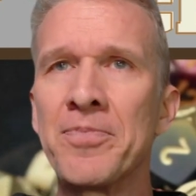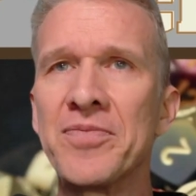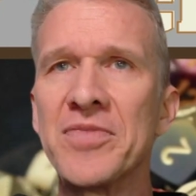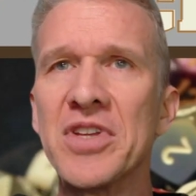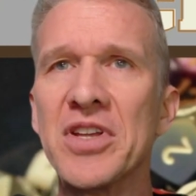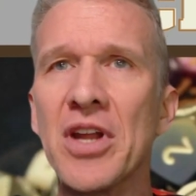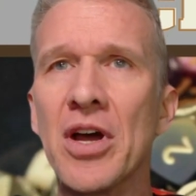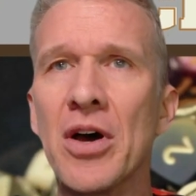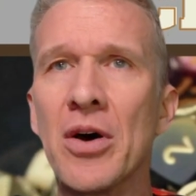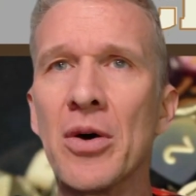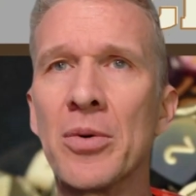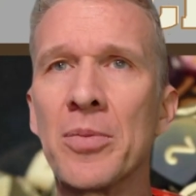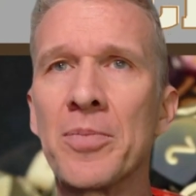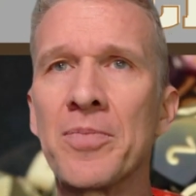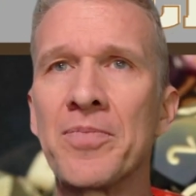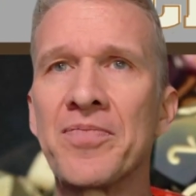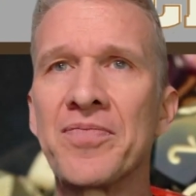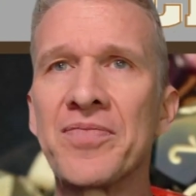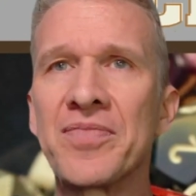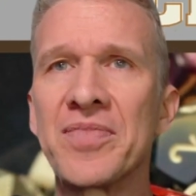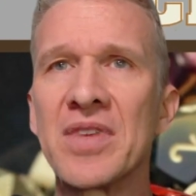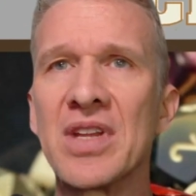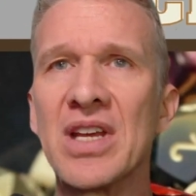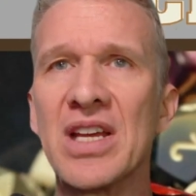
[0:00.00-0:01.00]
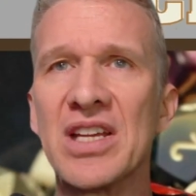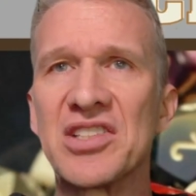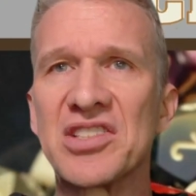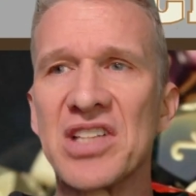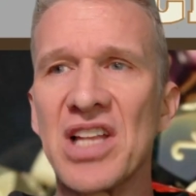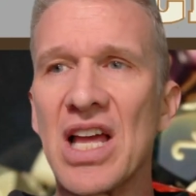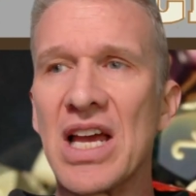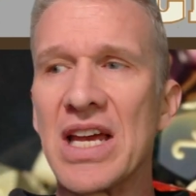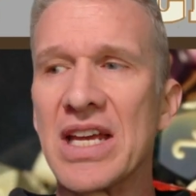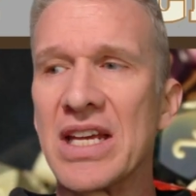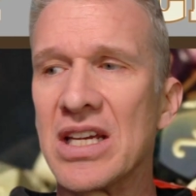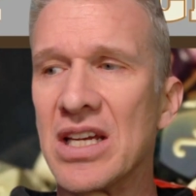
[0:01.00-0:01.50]
You know, it's
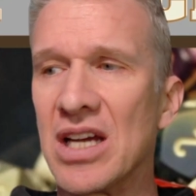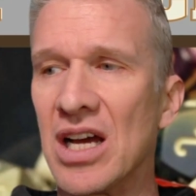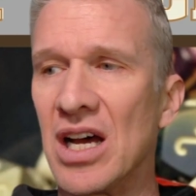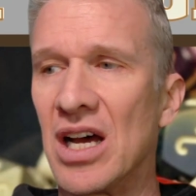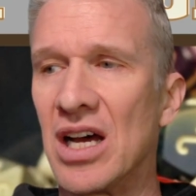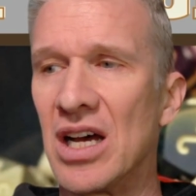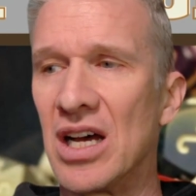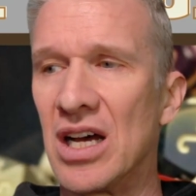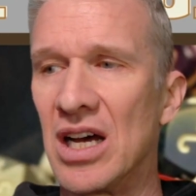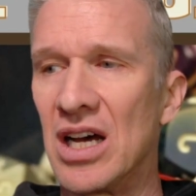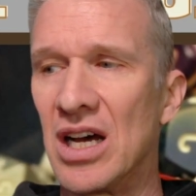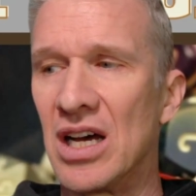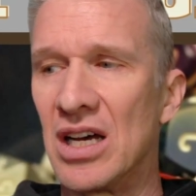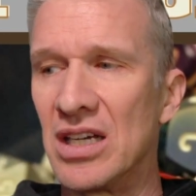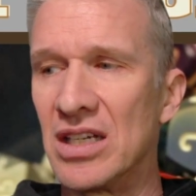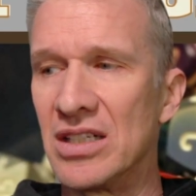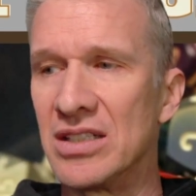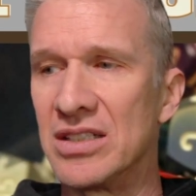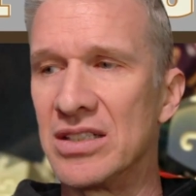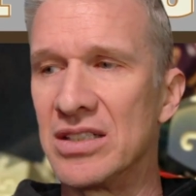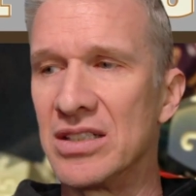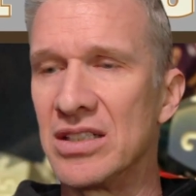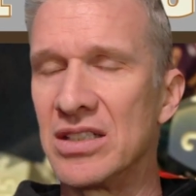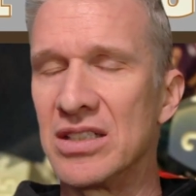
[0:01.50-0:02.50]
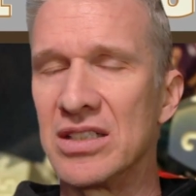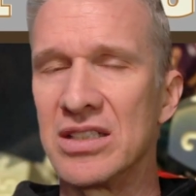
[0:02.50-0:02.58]
like it